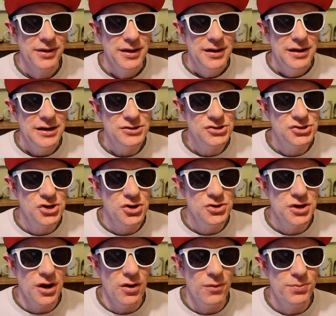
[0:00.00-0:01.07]
His
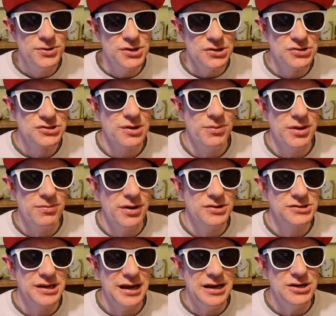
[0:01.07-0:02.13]
studio produced some of the
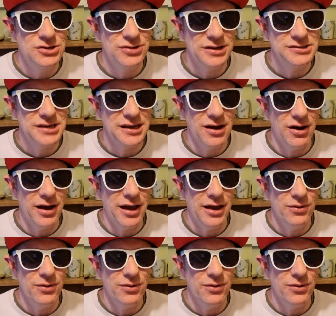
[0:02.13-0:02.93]
most interesting AI